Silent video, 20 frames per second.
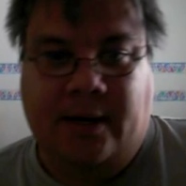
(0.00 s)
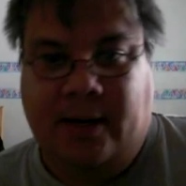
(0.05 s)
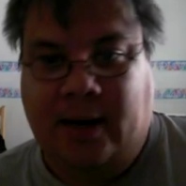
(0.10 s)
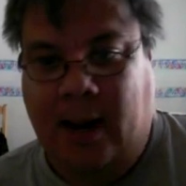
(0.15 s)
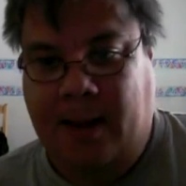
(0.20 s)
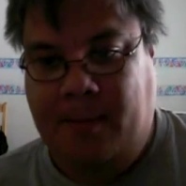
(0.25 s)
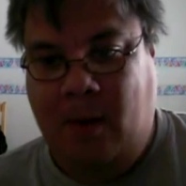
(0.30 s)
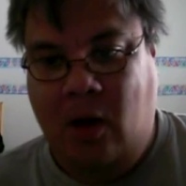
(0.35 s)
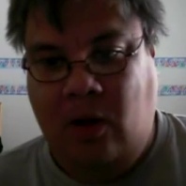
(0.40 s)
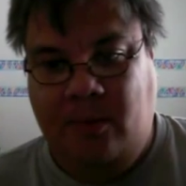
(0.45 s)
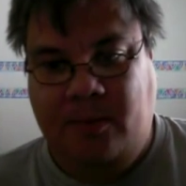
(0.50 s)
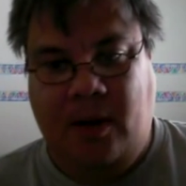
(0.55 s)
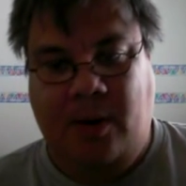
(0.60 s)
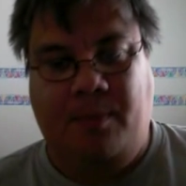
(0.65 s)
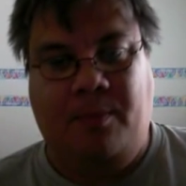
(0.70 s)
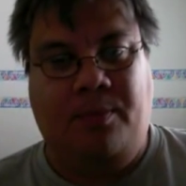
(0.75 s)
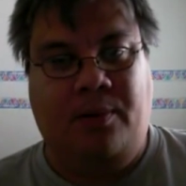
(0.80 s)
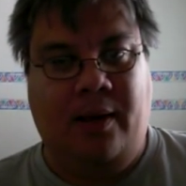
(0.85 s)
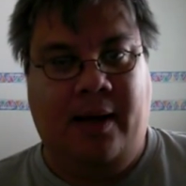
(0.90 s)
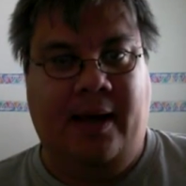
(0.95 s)
And I'm all
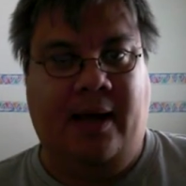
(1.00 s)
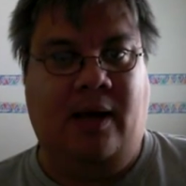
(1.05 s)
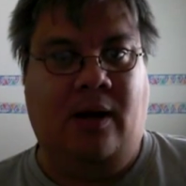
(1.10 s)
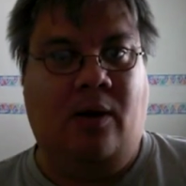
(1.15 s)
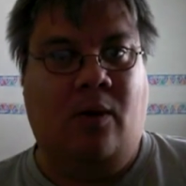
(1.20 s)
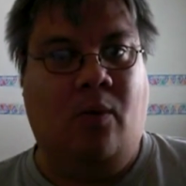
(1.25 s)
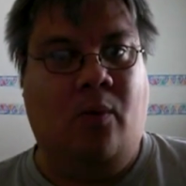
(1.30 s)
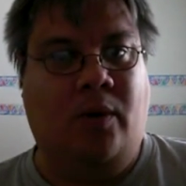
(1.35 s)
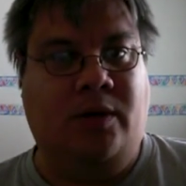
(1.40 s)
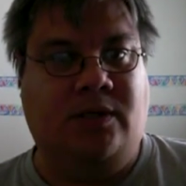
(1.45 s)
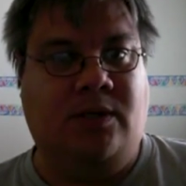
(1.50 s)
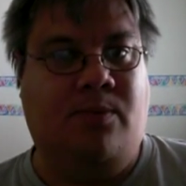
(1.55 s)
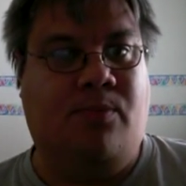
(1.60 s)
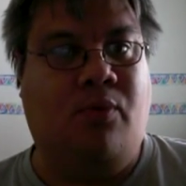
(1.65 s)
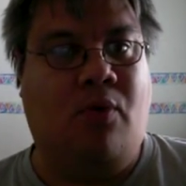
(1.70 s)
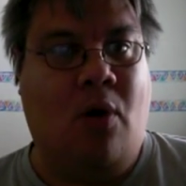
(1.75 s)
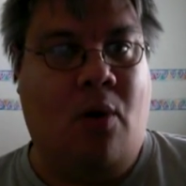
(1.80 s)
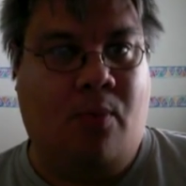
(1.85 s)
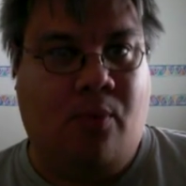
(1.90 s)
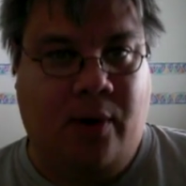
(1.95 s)
about playing what's
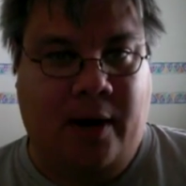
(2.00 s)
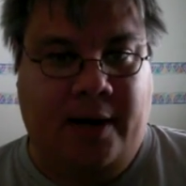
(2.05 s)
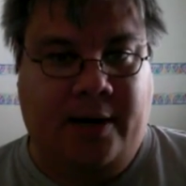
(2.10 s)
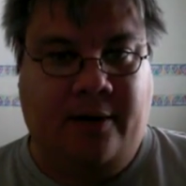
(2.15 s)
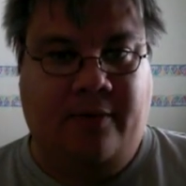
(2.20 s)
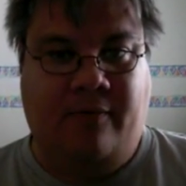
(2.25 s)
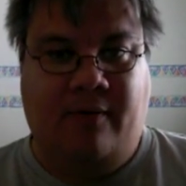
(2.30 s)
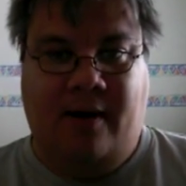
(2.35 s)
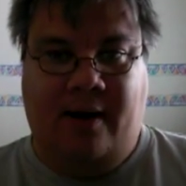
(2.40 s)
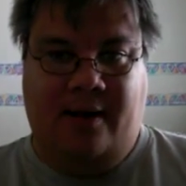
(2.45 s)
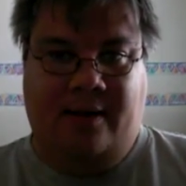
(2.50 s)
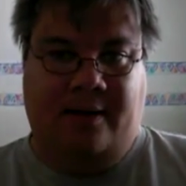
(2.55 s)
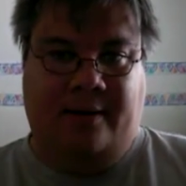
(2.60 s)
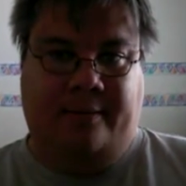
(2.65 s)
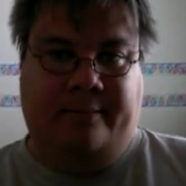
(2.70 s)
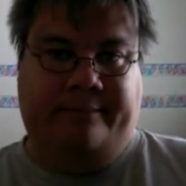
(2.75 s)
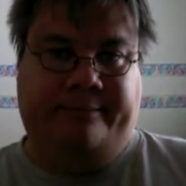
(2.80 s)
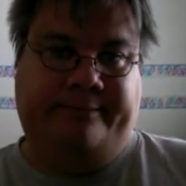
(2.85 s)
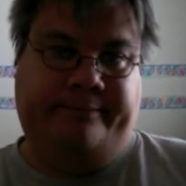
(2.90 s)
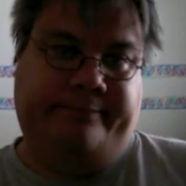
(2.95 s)
appropriate rather
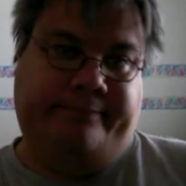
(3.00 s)
than